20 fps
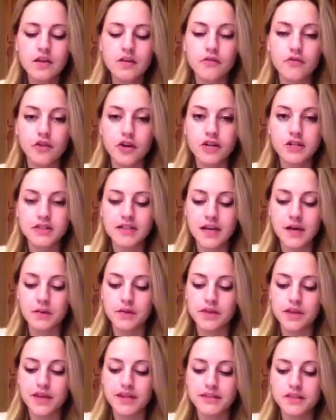First, I
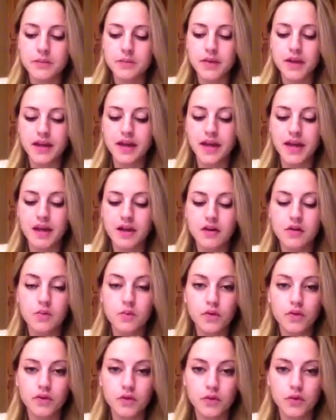would like to begin
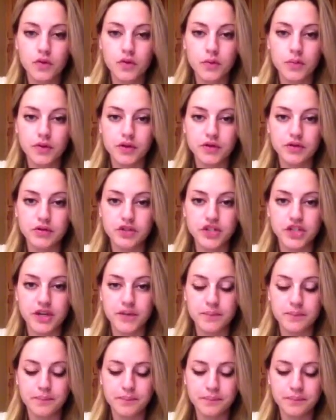with oil
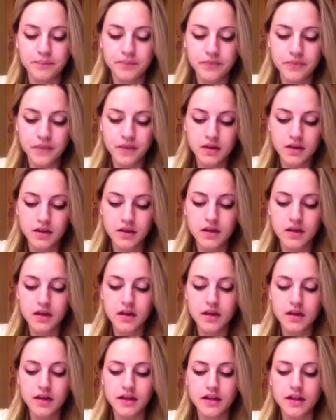pollution.
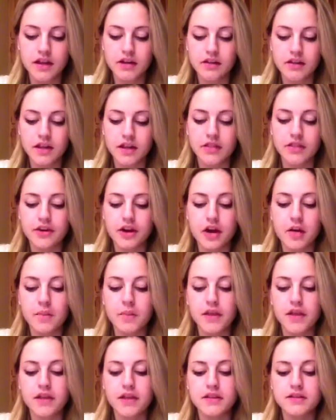Yearly, there are
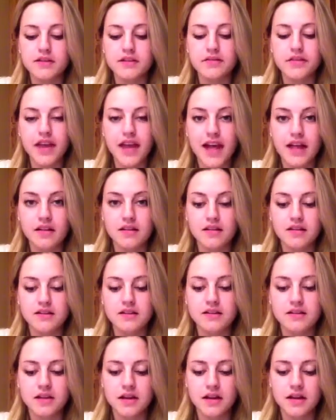millions of
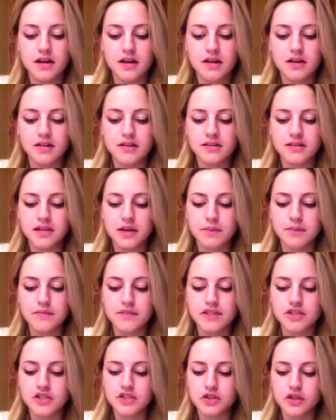gallons
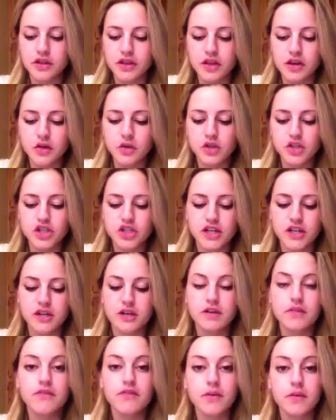dumped into the
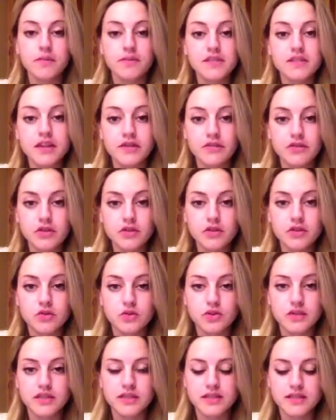ocean from several
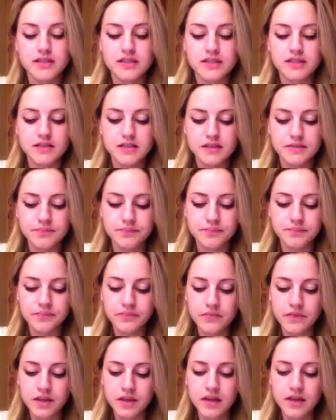sources.
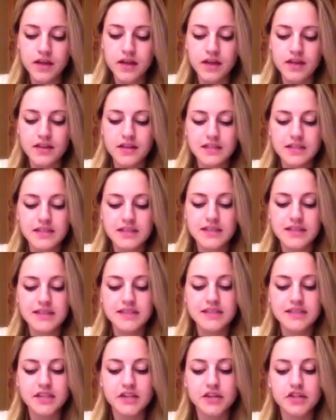This is a
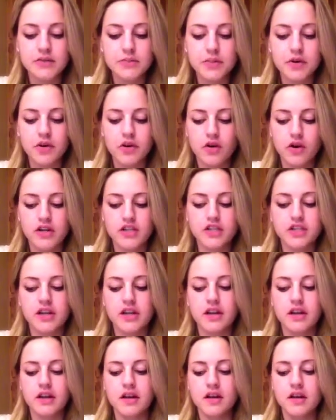serious
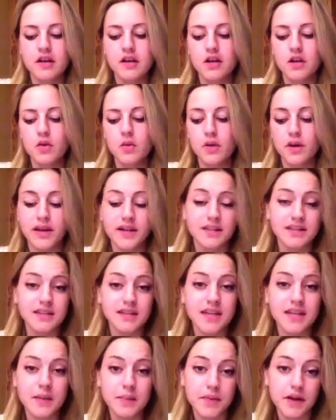precaution we need to
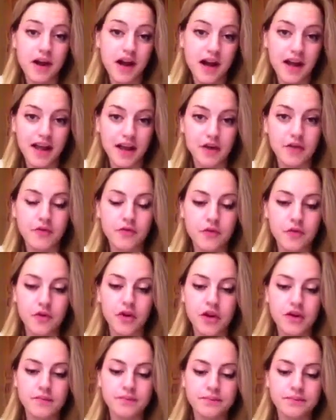keep an eye out for.